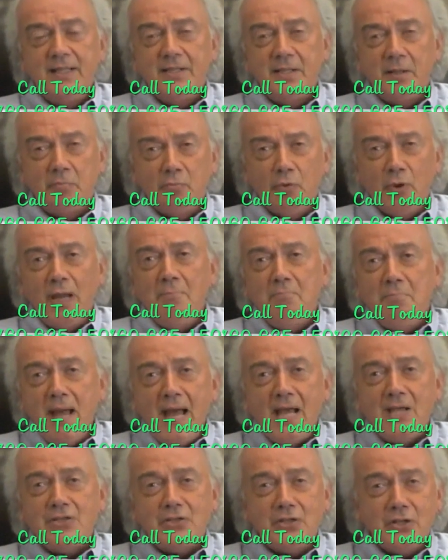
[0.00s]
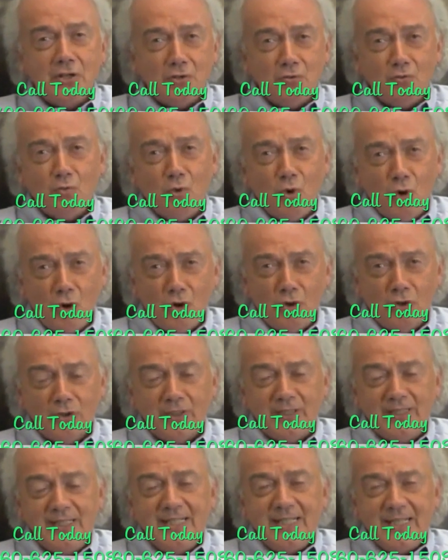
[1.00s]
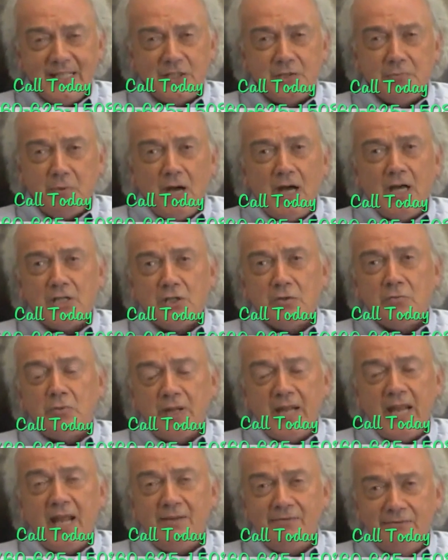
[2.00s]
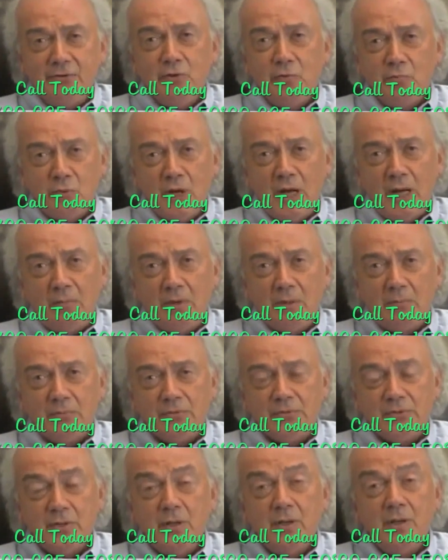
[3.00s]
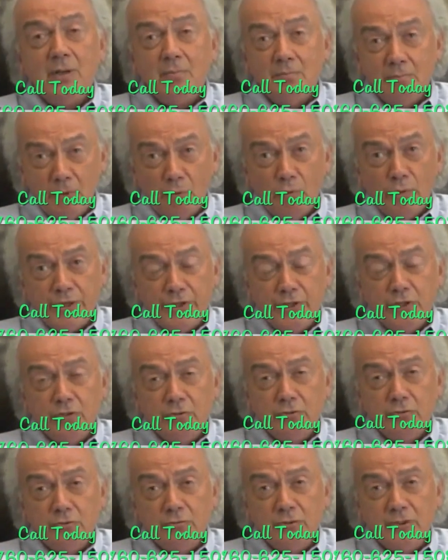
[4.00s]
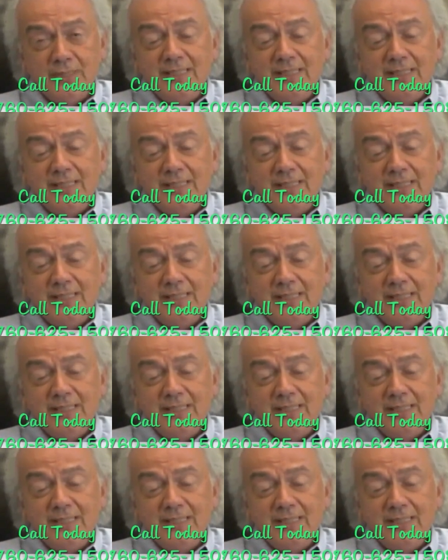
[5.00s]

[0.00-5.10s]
the breadbasket of the world, it's possible to have food problems. But we do.